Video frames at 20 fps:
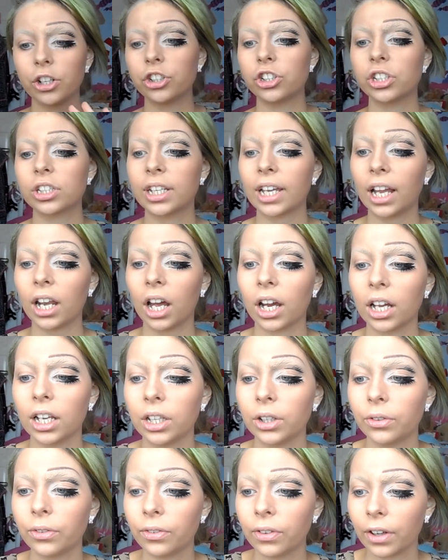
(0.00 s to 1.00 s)
brush. Just get
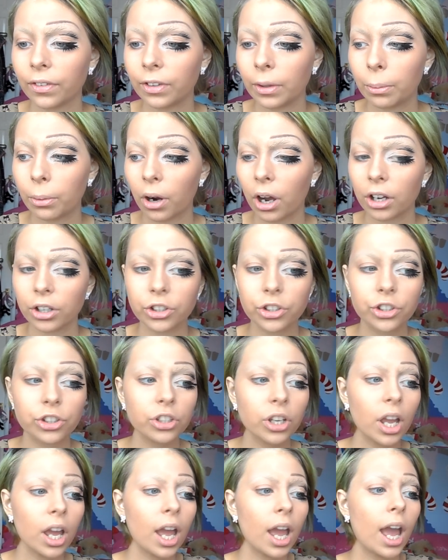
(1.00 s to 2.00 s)
like a little fluffy
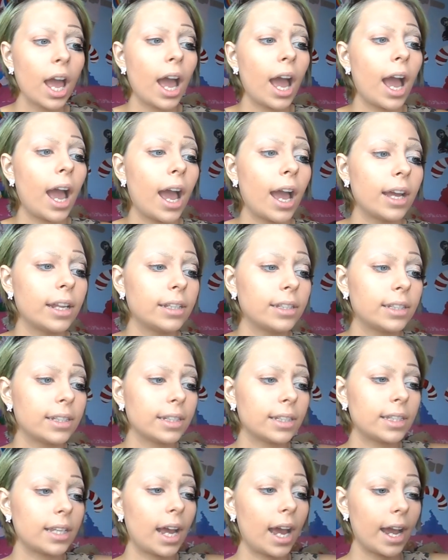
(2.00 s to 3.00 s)
brush
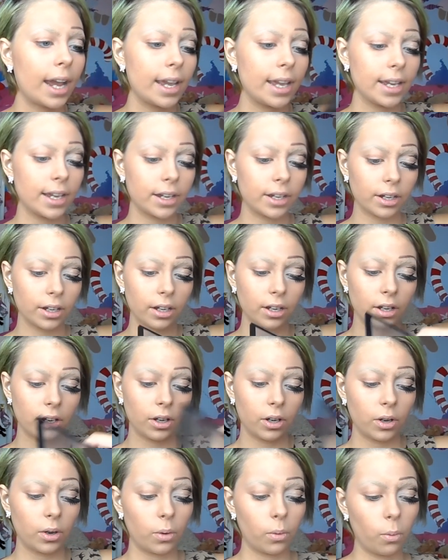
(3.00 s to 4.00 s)
and take
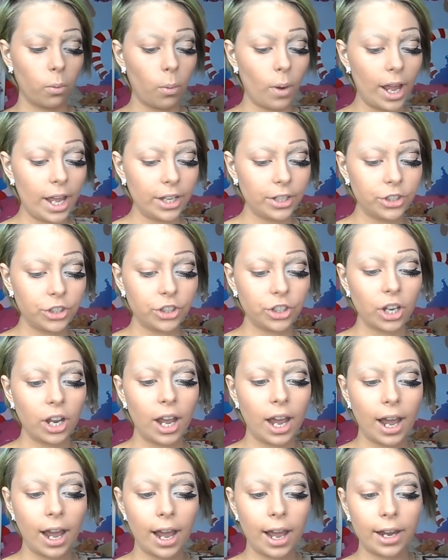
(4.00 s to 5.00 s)
Wedge
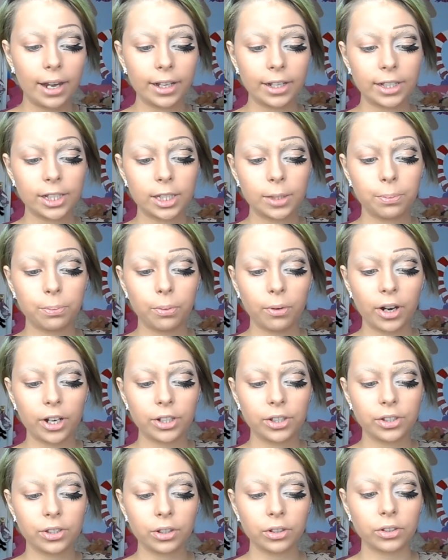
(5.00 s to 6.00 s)
and this
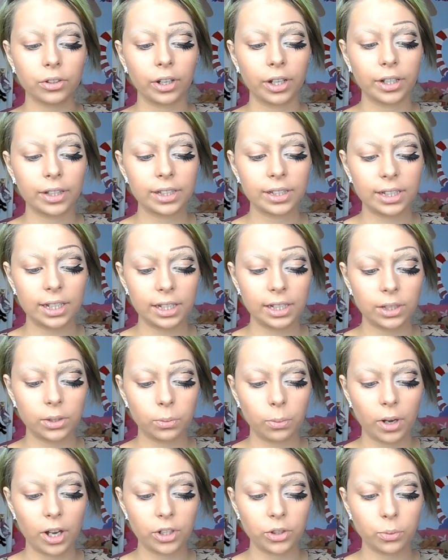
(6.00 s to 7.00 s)

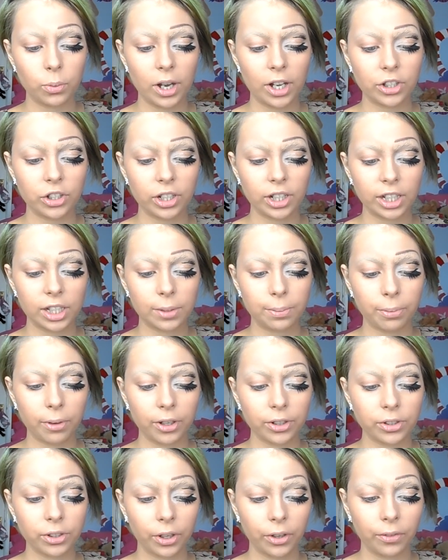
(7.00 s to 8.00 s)
Wedge and
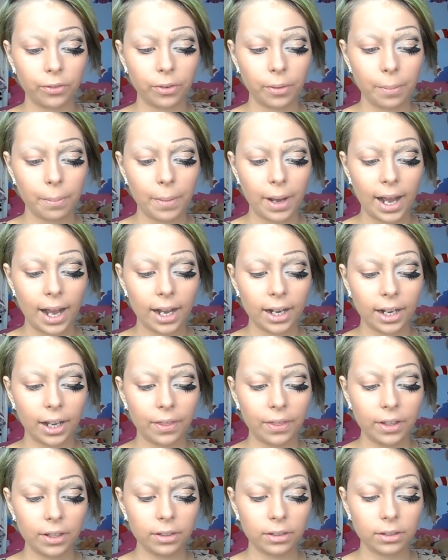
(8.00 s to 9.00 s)
Espresso from
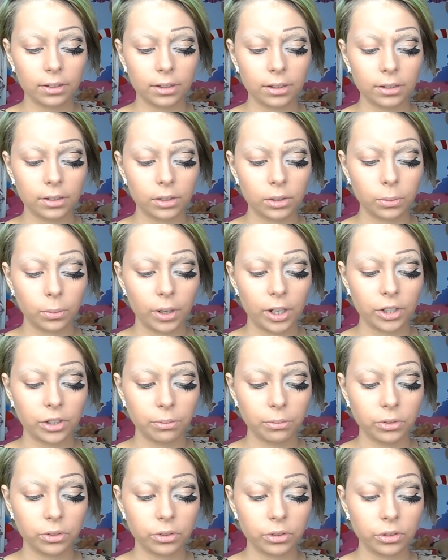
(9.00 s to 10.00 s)
MAC. I think this is
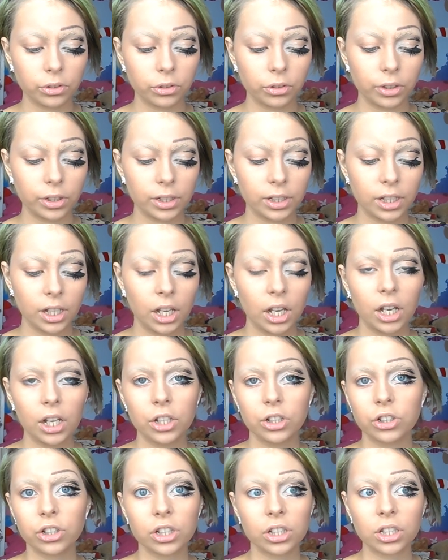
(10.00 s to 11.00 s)
Wedge, I'm not too sure. It's
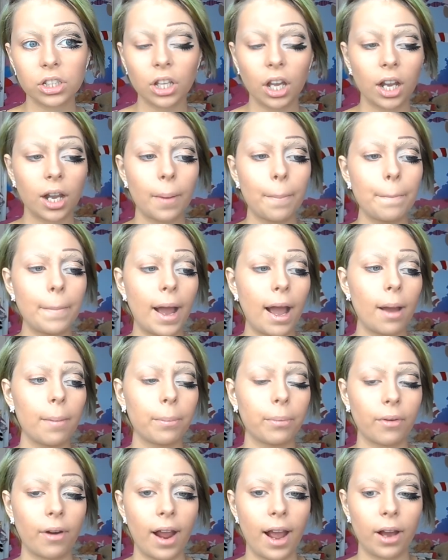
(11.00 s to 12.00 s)
just like a
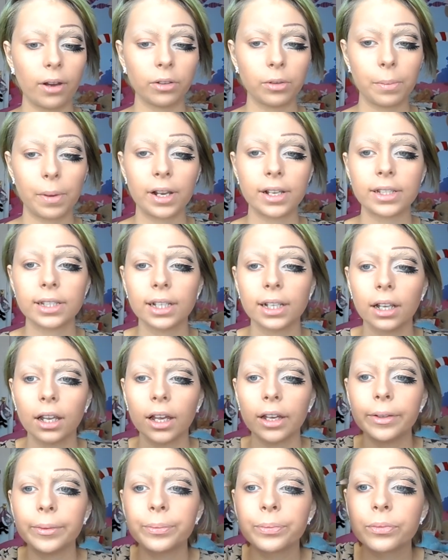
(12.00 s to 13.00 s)
matte brown
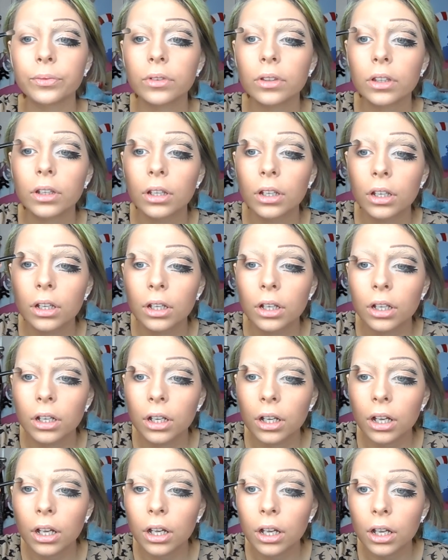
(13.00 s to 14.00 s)
basically.
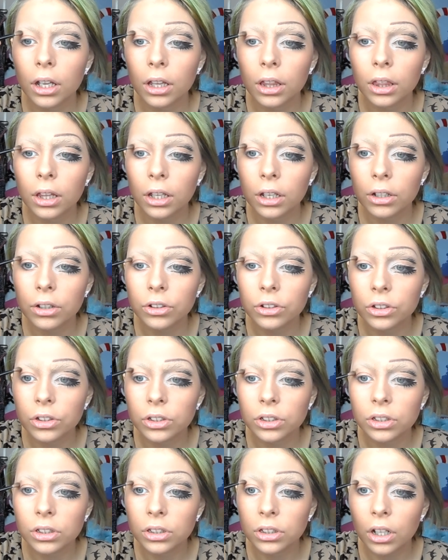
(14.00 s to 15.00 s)
And then
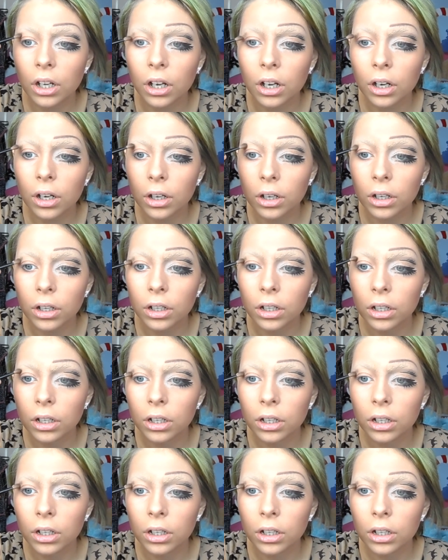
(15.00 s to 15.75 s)
just start